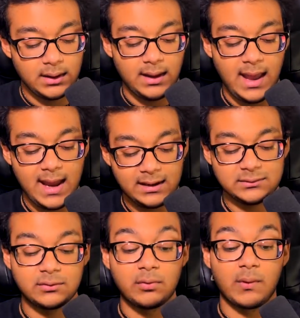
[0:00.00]

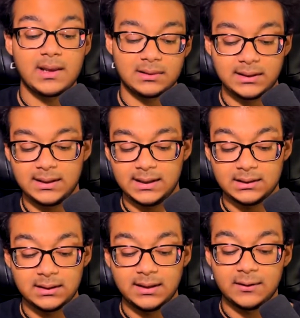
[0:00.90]
aids greatly in
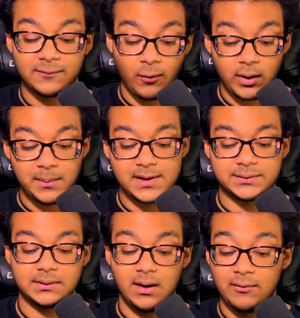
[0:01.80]
the
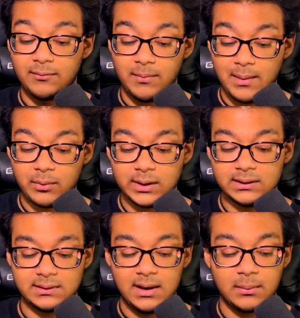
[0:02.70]
formation of
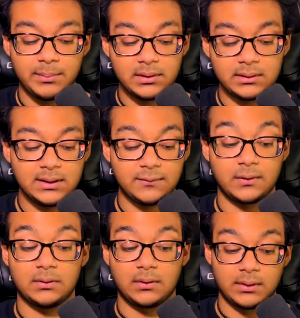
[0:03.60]
memories and ability for
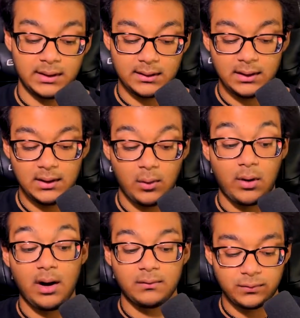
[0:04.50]
learning, or
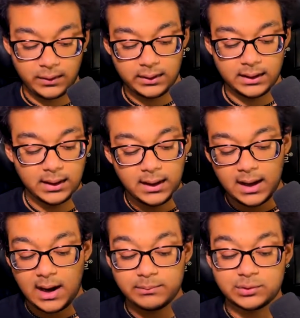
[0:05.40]
of learning.
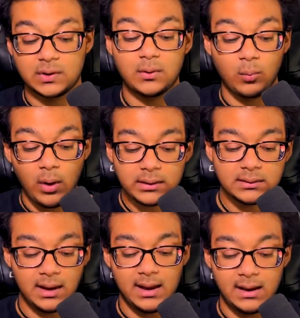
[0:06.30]
And I'm sure one
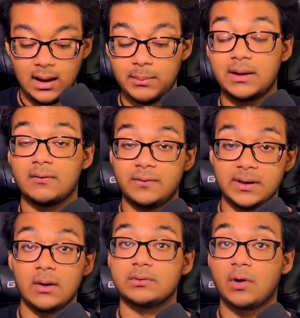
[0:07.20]
day I'll make a
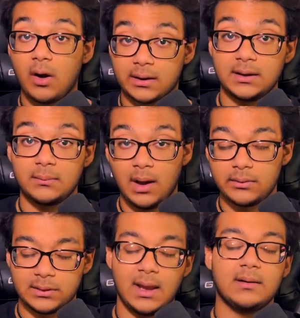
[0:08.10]
video talking
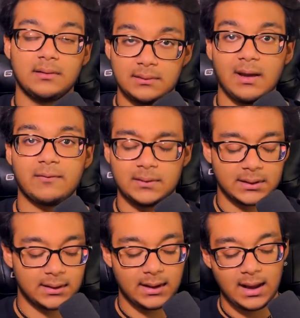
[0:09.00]
about that. Definitely
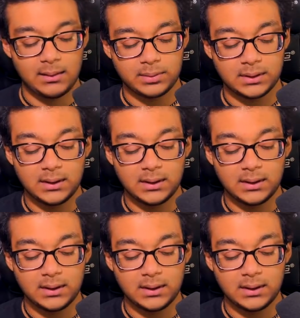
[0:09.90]
gonna happen.